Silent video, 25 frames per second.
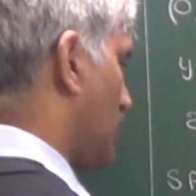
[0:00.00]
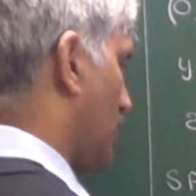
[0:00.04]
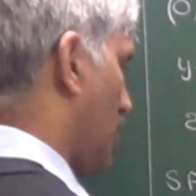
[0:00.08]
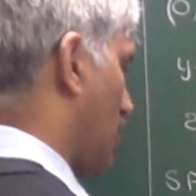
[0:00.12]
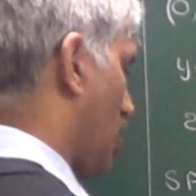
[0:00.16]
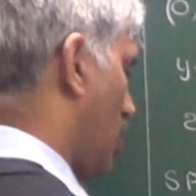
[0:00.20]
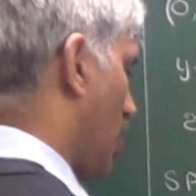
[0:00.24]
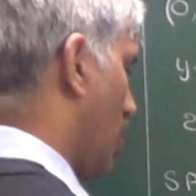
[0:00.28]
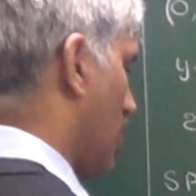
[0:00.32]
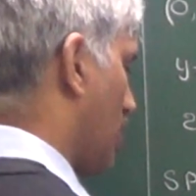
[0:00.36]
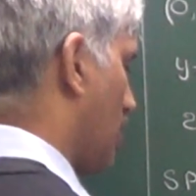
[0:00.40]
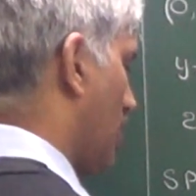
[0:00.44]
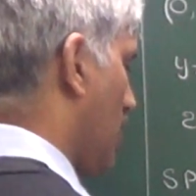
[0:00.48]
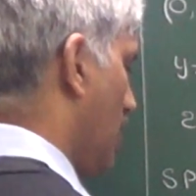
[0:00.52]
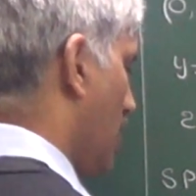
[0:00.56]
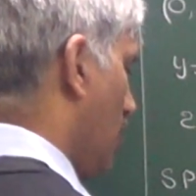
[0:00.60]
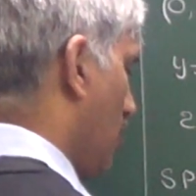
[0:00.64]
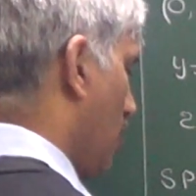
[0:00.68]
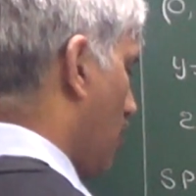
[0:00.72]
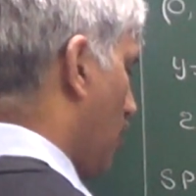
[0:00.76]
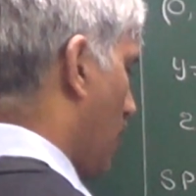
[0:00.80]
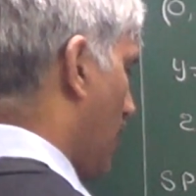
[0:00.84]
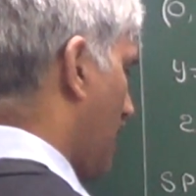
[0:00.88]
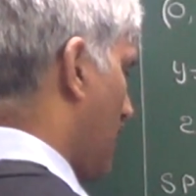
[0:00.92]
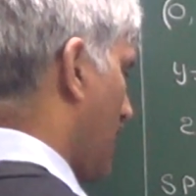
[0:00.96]
along
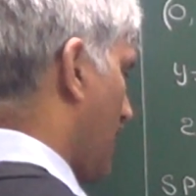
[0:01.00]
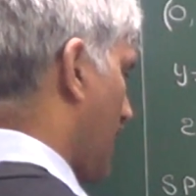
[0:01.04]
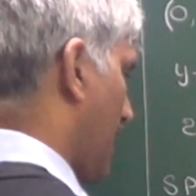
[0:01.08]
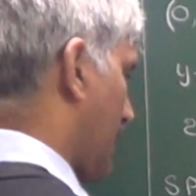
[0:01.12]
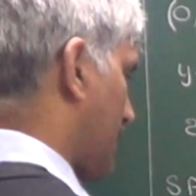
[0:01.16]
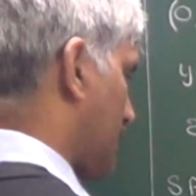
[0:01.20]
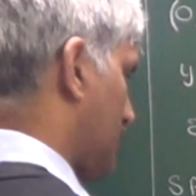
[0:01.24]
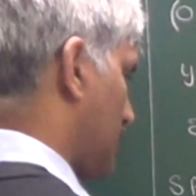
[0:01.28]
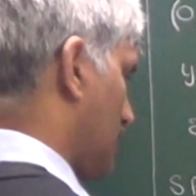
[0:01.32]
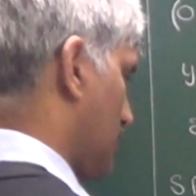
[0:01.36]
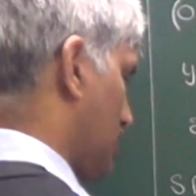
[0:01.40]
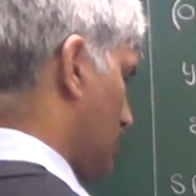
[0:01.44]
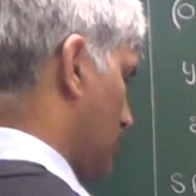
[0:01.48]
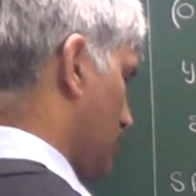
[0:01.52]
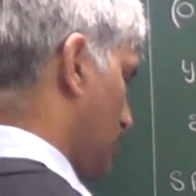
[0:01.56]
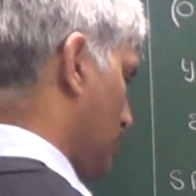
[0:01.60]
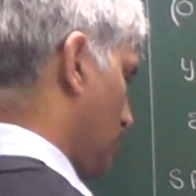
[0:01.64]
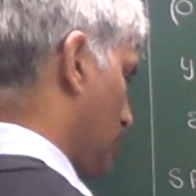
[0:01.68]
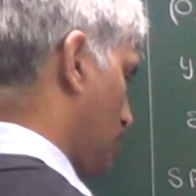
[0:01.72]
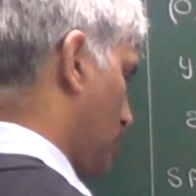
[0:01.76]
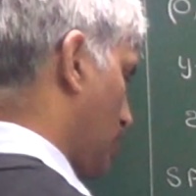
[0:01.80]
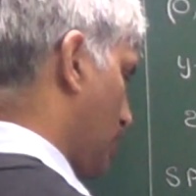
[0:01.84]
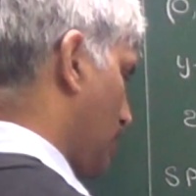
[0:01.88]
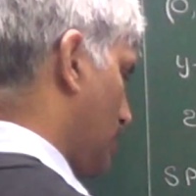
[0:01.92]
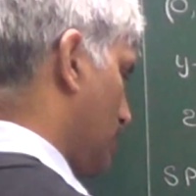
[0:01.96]
y axis.
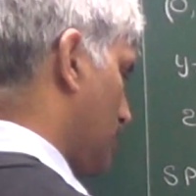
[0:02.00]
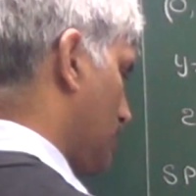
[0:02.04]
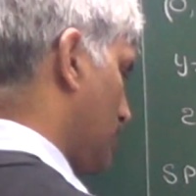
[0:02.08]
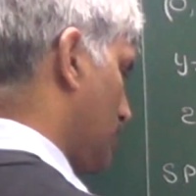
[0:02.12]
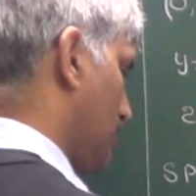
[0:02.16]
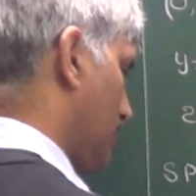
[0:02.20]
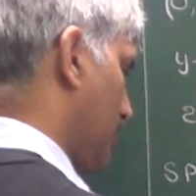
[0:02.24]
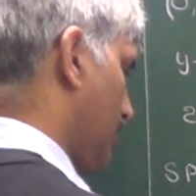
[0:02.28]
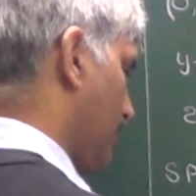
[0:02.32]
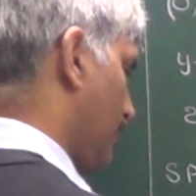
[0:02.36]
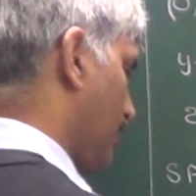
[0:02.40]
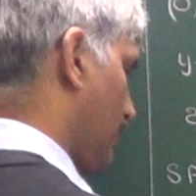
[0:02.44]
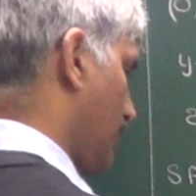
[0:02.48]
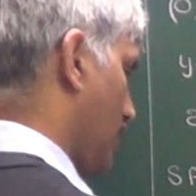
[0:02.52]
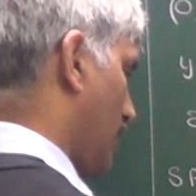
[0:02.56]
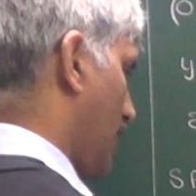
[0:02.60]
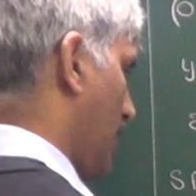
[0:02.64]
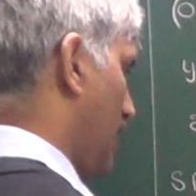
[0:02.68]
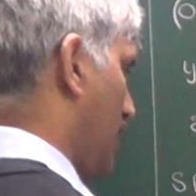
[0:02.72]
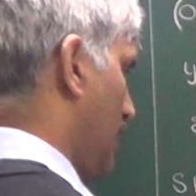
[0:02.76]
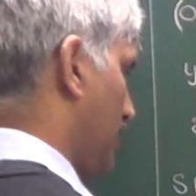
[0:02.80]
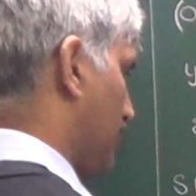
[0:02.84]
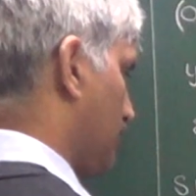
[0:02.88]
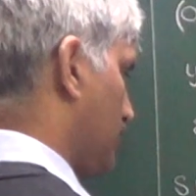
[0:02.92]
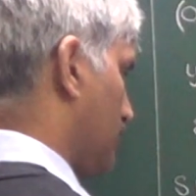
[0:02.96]
This is
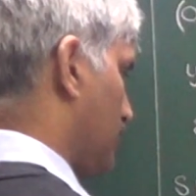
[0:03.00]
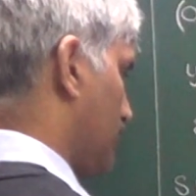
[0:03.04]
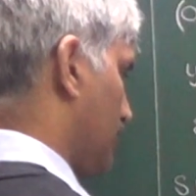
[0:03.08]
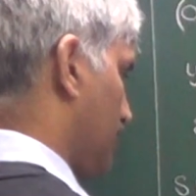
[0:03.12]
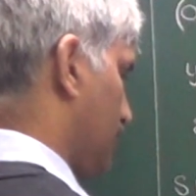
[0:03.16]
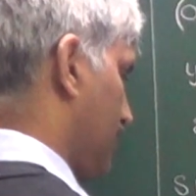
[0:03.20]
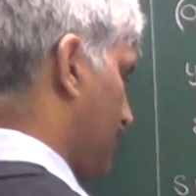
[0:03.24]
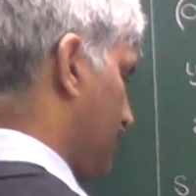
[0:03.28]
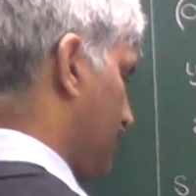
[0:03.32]
ellipse.